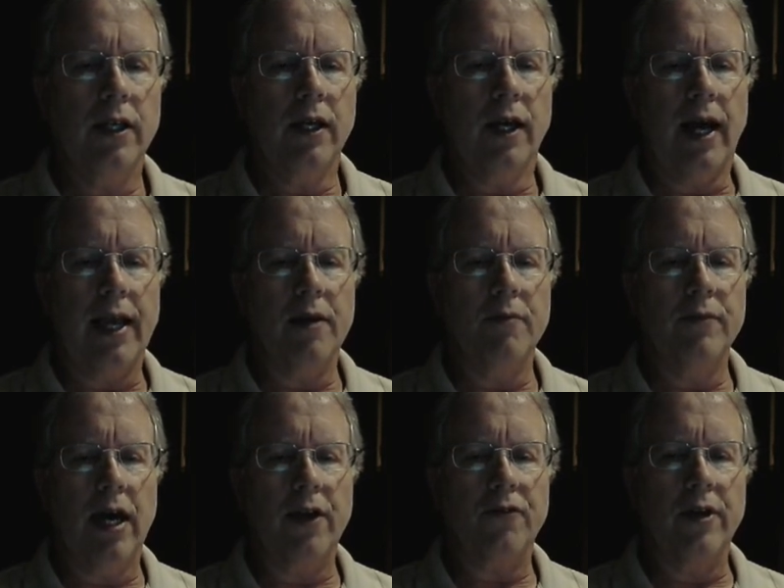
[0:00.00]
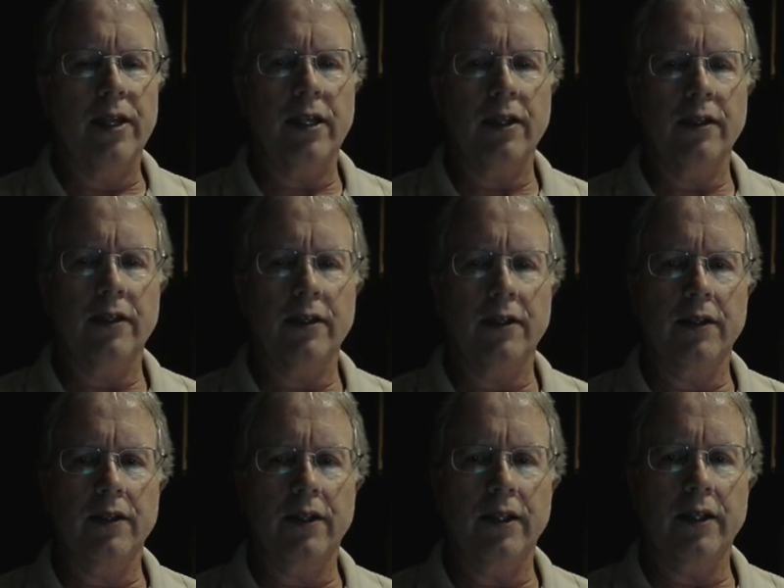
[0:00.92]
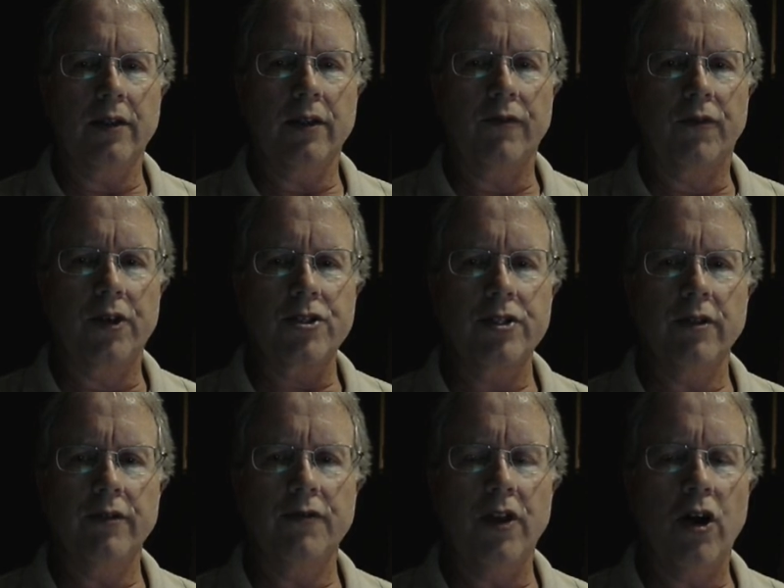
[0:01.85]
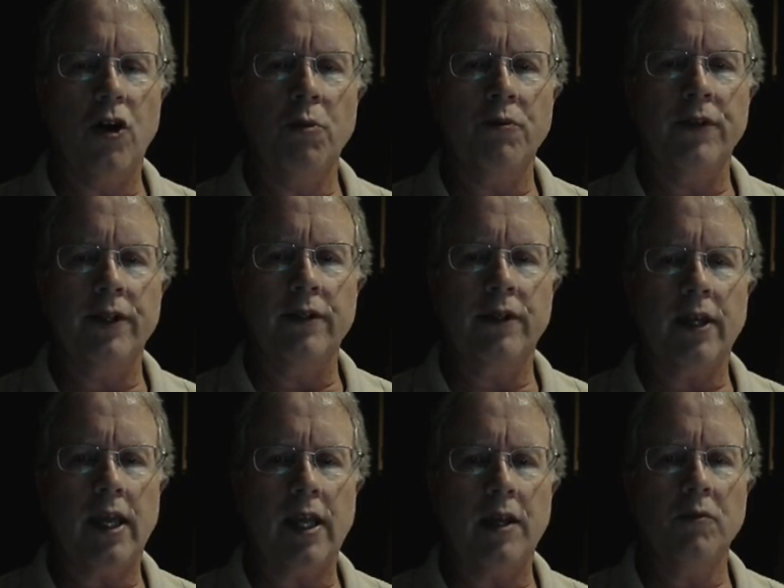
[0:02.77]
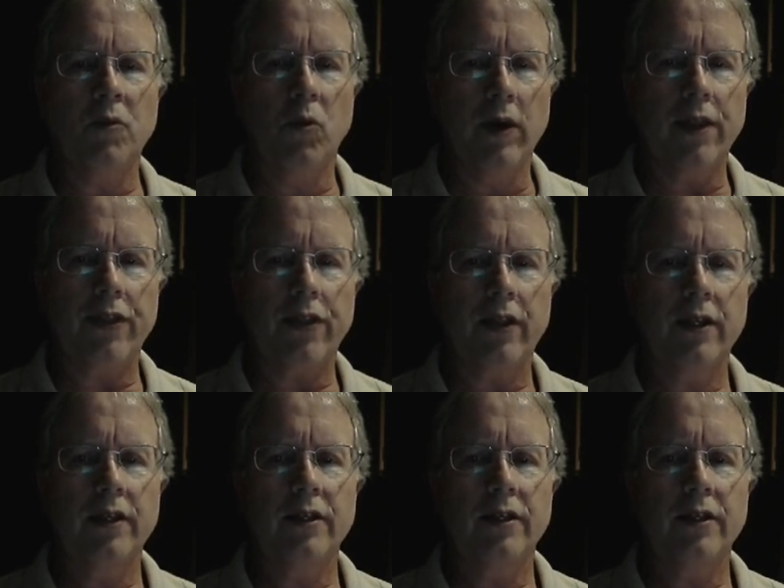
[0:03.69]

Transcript: I am not running the version of GNOME that came with